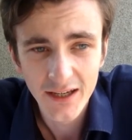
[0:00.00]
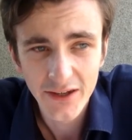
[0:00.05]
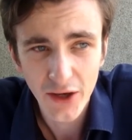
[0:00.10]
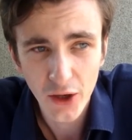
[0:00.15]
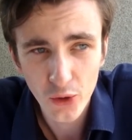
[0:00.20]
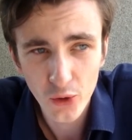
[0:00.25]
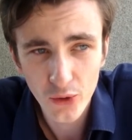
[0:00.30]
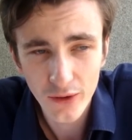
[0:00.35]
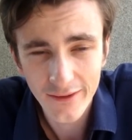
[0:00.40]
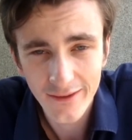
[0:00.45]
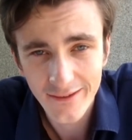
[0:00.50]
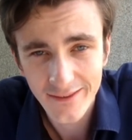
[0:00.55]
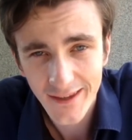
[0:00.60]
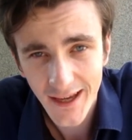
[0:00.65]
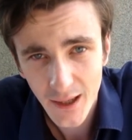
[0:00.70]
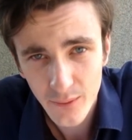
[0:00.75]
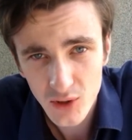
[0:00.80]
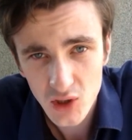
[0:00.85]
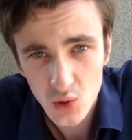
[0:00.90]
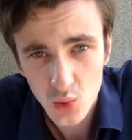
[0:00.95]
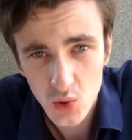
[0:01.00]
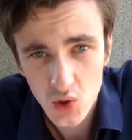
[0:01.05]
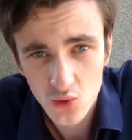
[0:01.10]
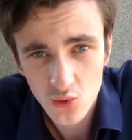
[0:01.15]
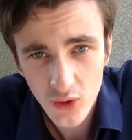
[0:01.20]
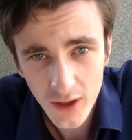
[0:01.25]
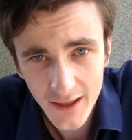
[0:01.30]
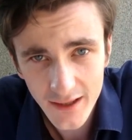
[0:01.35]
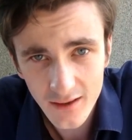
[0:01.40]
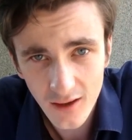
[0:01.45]
Now, the damage was
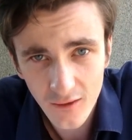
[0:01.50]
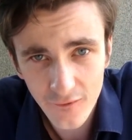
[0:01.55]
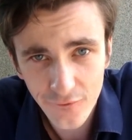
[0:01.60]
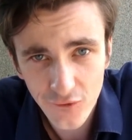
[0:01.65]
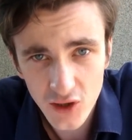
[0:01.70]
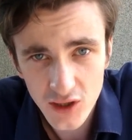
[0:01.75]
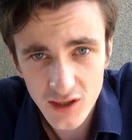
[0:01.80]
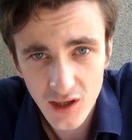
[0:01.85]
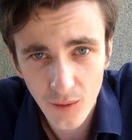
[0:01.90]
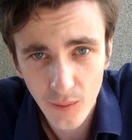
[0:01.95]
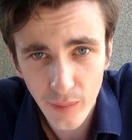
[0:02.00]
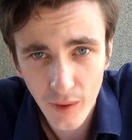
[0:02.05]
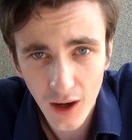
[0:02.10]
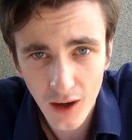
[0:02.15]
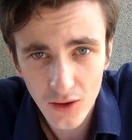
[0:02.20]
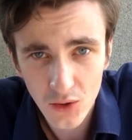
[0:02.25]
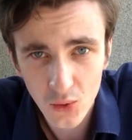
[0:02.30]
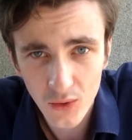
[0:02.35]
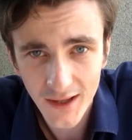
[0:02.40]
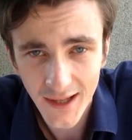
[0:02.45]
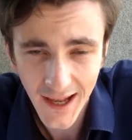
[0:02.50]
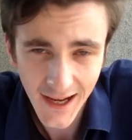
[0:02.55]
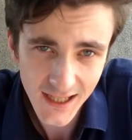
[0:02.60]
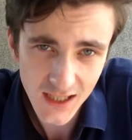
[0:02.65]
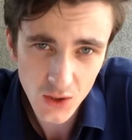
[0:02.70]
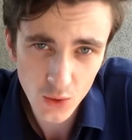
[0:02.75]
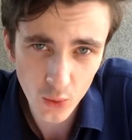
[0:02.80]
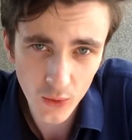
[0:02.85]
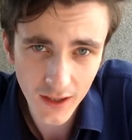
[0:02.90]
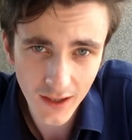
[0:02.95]
really done for São Paulo
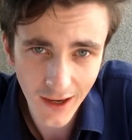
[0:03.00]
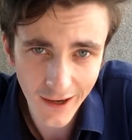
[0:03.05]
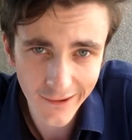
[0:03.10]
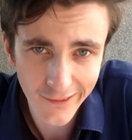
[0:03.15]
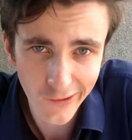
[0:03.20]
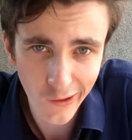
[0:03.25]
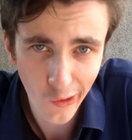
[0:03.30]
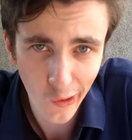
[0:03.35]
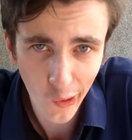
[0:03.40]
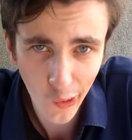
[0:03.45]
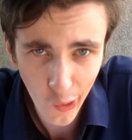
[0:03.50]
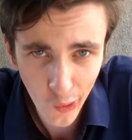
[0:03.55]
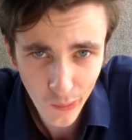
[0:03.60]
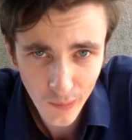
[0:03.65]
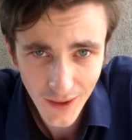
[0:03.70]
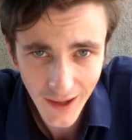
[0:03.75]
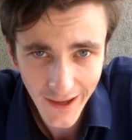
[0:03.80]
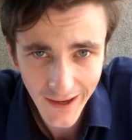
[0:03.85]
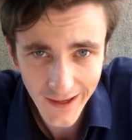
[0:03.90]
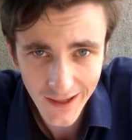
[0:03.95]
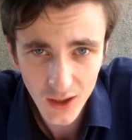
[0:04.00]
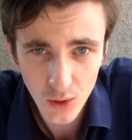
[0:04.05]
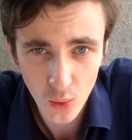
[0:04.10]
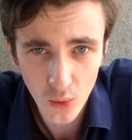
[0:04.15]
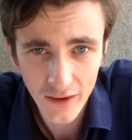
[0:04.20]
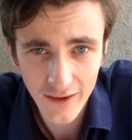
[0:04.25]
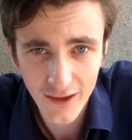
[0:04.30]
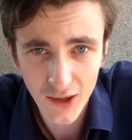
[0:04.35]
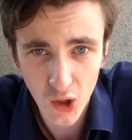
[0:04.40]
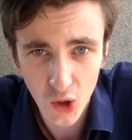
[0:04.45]
last week in the home leg,
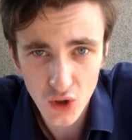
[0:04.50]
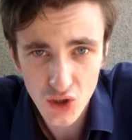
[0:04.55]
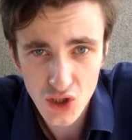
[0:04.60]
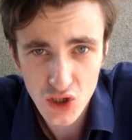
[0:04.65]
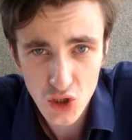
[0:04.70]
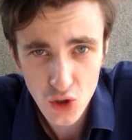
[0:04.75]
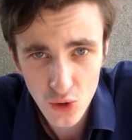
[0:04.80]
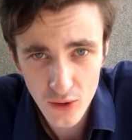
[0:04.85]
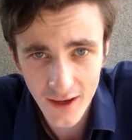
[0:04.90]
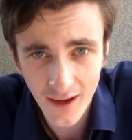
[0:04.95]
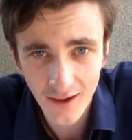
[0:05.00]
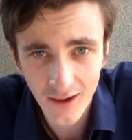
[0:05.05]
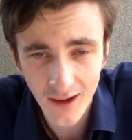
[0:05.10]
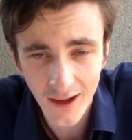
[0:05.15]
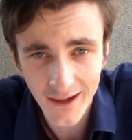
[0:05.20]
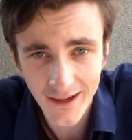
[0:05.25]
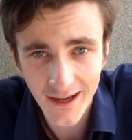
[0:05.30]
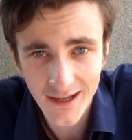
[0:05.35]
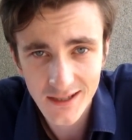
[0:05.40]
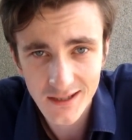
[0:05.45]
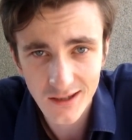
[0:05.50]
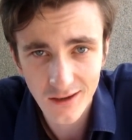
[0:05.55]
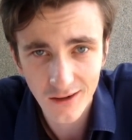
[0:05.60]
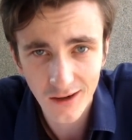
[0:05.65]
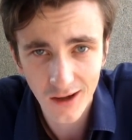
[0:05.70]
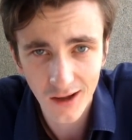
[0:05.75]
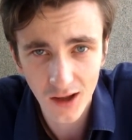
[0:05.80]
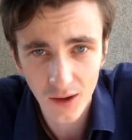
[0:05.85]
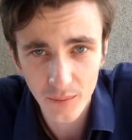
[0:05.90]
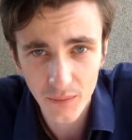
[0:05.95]
where they lost 2-0 against their
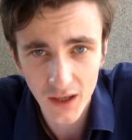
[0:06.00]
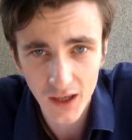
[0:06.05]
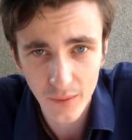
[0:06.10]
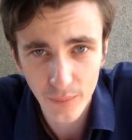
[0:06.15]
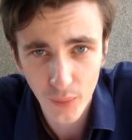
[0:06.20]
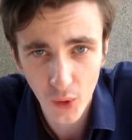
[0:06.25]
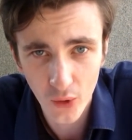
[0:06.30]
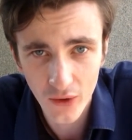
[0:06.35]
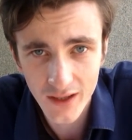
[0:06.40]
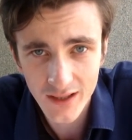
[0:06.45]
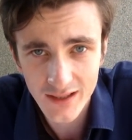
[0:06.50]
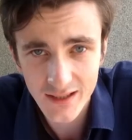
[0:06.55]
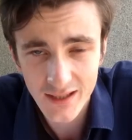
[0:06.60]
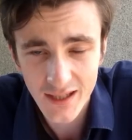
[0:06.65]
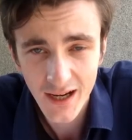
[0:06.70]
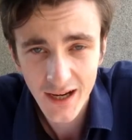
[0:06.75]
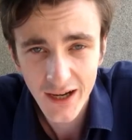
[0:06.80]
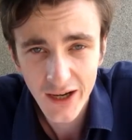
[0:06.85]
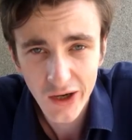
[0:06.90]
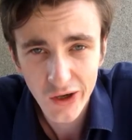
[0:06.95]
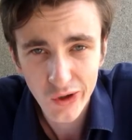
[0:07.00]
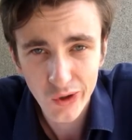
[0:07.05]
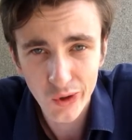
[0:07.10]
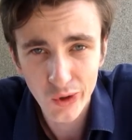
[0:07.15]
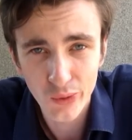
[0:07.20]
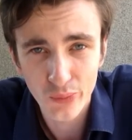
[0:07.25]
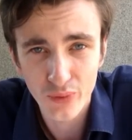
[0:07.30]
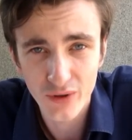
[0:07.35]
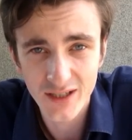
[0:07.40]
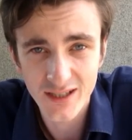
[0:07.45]
Colombian opponents,
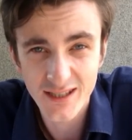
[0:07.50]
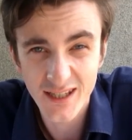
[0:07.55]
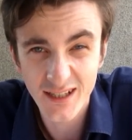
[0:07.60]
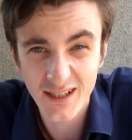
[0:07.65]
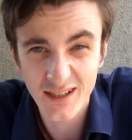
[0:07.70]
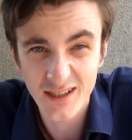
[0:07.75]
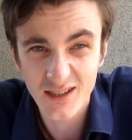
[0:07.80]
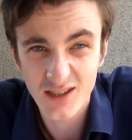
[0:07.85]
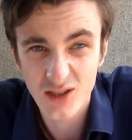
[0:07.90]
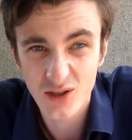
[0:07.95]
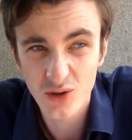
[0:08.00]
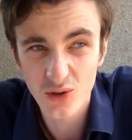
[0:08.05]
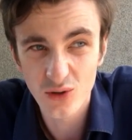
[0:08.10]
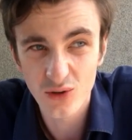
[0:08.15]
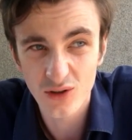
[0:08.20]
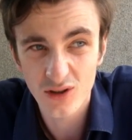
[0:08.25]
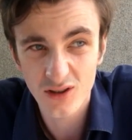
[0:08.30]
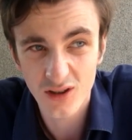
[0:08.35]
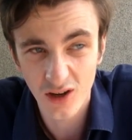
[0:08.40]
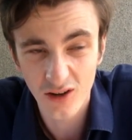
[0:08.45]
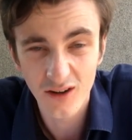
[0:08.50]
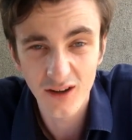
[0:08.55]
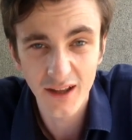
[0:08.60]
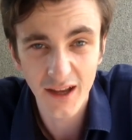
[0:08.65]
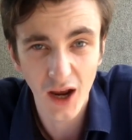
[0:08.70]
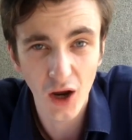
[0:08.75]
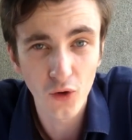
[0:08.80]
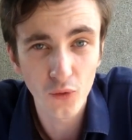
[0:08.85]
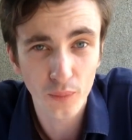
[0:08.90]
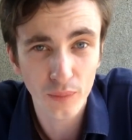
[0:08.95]
who proceeded to
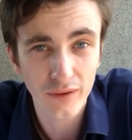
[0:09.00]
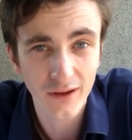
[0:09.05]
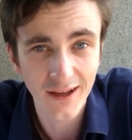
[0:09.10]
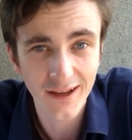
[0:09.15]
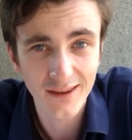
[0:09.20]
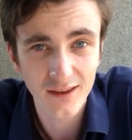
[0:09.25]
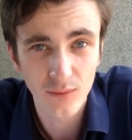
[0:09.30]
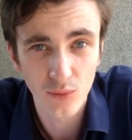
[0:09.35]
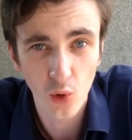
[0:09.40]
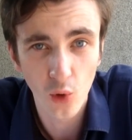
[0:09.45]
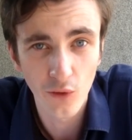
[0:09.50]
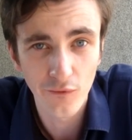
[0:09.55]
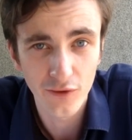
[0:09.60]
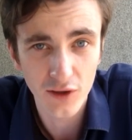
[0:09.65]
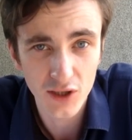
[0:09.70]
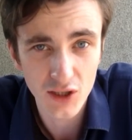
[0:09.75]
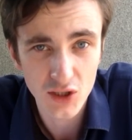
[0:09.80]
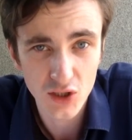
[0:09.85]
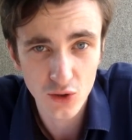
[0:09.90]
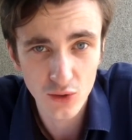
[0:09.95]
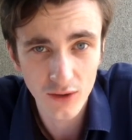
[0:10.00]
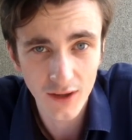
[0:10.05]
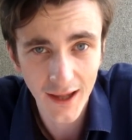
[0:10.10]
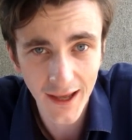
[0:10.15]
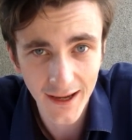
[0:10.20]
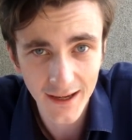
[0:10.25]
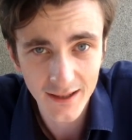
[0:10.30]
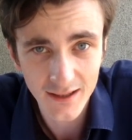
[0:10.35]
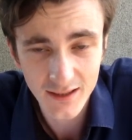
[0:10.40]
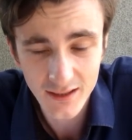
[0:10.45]
thoroughly outplay them over the two
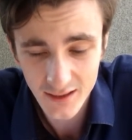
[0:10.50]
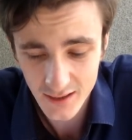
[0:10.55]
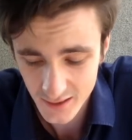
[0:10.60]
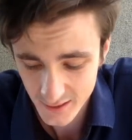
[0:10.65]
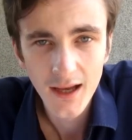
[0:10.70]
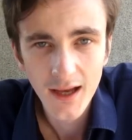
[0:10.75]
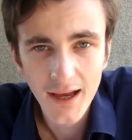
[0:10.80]
legs.